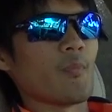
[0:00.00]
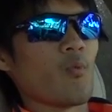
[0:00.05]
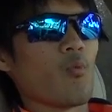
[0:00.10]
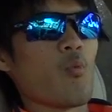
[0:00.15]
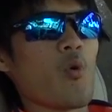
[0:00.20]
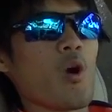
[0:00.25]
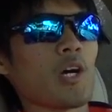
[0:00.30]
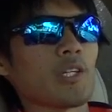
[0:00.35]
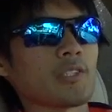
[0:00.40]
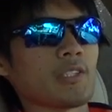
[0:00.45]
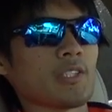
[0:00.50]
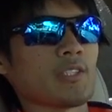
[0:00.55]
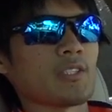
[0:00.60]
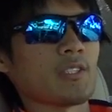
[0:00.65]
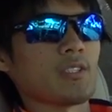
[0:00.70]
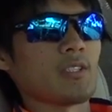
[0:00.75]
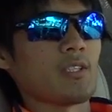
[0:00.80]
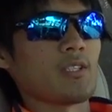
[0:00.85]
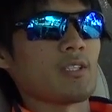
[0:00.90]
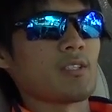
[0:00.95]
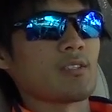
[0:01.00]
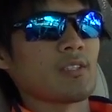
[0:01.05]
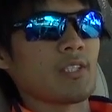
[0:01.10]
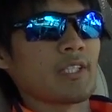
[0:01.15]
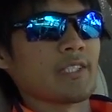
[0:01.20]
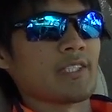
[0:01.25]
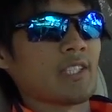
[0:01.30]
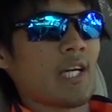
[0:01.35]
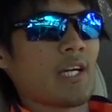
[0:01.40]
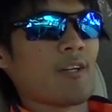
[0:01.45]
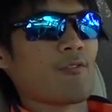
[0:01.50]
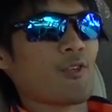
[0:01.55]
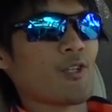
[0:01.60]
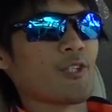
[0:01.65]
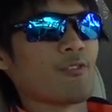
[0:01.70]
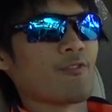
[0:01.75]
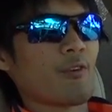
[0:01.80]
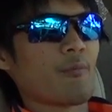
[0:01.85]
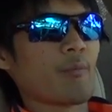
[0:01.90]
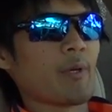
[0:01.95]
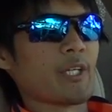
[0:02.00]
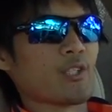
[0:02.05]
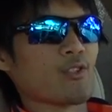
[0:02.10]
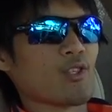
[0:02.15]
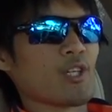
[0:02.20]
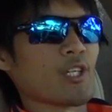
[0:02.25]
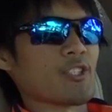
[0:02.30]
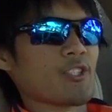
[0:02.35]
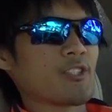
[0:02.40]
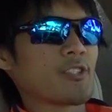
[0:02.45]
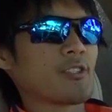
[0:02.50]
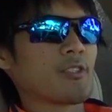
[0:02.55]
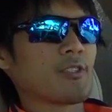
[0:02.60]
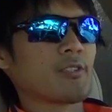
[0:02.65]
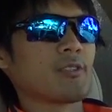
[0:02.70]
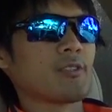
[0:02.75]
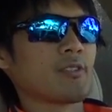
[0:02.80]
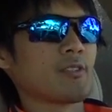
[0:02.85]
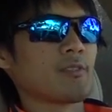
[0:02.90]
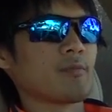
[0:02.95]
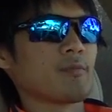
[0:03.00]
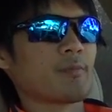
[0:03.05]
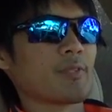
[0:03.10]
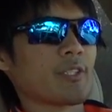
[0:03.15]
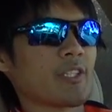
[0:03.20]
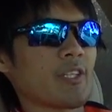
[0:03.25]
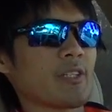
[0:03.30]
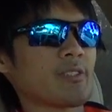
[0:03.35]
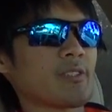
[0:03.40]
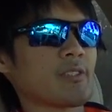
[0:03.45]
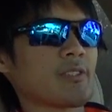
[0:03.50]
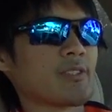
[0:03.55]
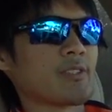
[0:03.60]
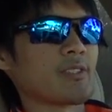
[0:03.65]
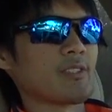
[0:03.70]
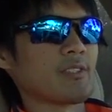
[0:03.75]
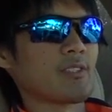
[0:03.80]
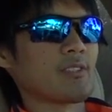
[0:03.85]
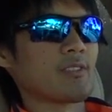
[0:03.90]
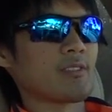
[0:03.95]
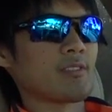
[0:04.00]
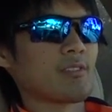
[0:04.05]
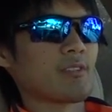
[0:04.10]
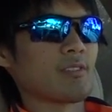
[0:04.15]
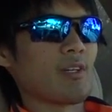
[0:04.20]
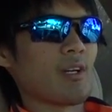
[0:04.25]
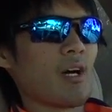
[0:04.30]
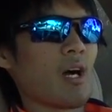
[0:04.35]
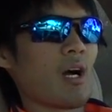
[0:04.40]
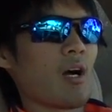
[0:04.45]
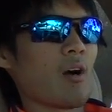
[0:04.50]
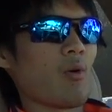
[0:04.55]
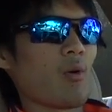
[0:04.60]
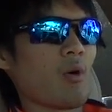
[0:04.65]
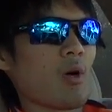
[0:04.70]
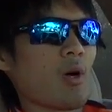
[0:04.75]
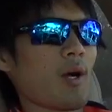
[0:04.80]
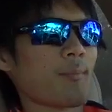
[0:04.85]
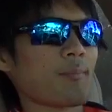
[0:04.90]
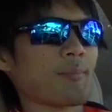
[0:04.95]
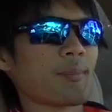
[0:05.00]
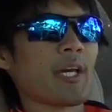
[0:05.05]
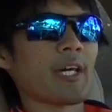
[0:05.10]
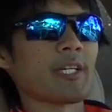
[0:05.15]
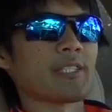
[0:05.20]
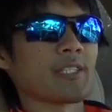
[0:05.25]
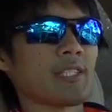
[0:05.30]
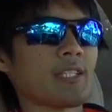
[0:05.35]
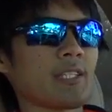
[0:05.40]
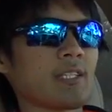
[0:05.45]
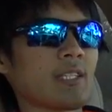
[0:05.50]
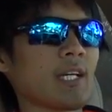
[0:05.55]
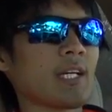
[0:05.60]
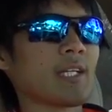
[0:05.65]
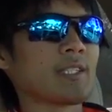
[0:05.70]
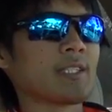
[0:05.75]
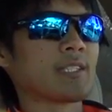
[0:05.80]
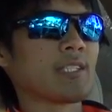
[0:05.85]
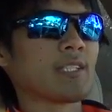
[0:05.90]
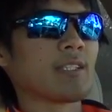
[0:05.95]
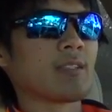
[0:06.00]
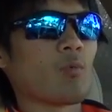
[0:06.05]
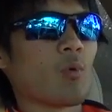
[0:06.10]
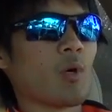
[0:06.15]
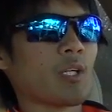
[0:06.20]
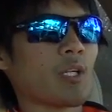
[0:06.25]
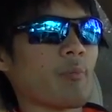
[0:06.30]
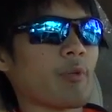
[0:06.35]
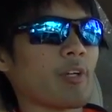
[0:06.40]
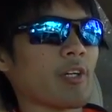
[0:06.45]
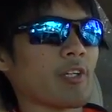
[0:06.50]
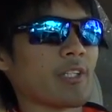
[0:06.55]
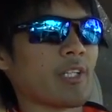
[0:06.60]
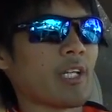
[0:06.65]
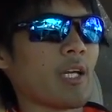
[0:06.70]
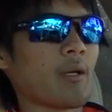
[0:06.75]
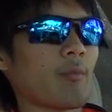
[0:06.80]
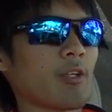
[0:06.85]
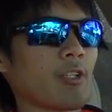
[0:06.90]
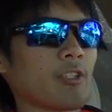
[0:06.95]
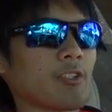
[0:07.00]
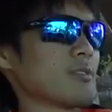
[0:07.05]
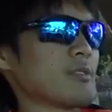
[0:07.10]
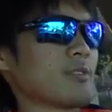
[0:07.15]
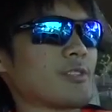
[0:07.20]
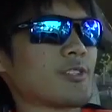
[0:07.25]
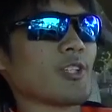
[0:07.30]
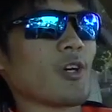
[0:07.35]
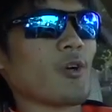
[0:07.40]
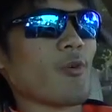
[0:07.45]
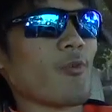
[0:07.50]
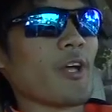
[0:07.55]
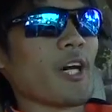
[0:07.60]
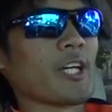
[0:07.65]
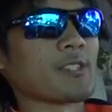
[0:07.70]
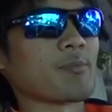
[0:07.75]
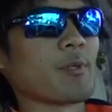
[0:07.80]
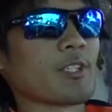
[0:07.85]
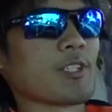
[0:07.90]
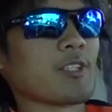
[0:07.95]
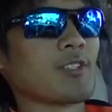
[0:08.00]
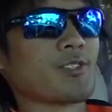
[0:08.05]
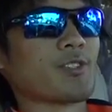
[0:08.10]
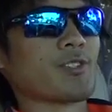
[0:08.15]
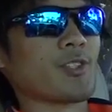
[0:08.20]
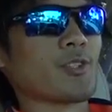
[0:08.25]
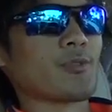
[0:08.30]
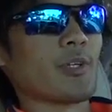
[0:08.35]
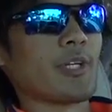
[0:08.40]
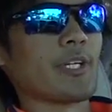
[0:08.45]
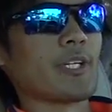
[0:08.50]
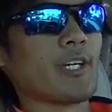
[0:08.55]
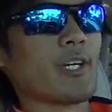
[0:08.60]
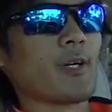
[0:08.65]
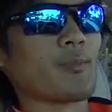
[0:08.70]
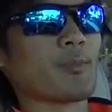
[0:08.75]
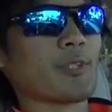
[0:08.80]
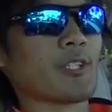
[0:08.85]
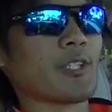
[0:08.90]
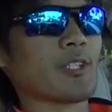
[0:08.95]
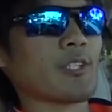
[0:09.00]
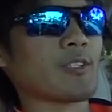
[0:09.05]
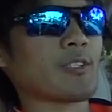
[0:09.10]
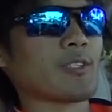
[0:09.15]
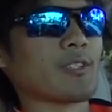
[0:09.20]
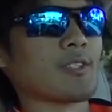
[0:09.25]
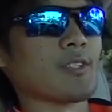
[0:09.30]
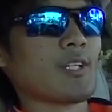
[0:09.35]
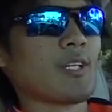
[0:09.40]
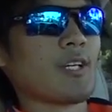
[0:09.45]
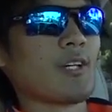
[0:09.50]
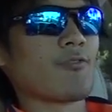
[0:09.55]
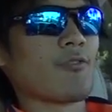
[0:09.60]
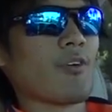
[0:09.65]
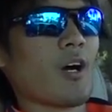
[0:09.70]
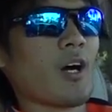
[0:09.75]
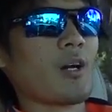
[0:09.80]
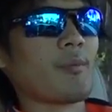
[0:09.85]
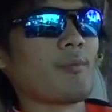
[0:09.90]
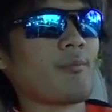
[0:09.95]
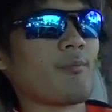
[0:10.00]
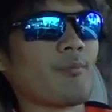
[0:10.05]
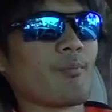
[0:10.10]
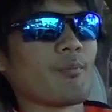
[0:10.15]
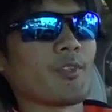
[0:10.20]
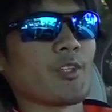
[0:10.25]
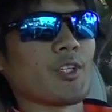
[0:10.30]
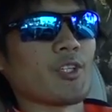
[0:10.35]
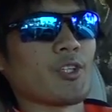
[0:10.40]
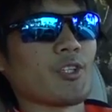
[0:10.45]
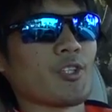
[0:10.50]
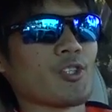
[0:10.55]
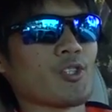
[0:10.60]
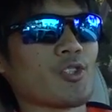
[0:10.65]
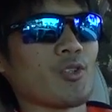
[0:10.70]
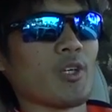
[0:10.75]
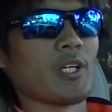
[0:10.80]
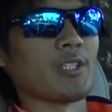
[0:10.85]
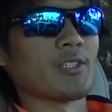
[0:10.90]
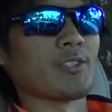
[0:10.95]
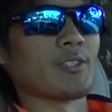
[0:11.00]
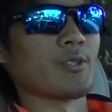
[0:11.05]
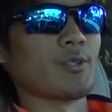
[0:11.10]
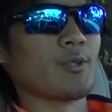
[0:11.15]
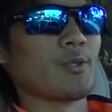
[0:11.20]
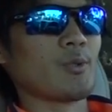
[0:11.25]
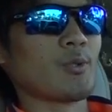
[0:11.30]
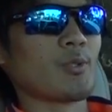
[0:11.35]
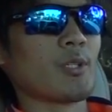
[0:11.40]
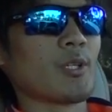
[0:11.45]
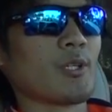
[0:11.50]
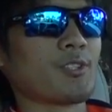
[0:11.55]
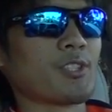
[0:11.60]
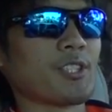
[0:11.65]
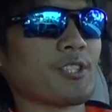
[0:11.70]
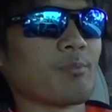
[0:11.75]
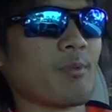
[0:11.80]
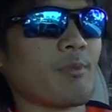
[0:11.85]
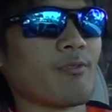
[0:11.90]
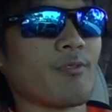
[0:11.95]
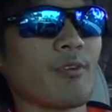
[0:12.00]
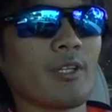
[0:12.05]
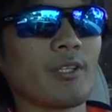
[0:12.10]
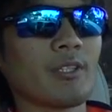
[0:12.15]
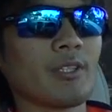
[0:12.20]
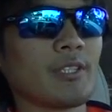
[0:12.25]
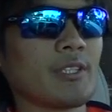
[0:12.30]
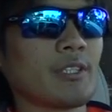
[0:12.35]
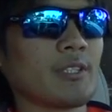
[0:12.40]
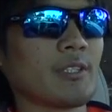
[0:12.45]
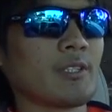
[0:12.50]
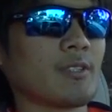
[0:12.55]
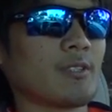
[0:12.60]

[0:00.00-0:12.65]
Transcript: walked, like, diverted from my direction because I'm guessing they didn't want to be on camera. So that's my concern right now, because if I'm trying to, you know, just be friendly,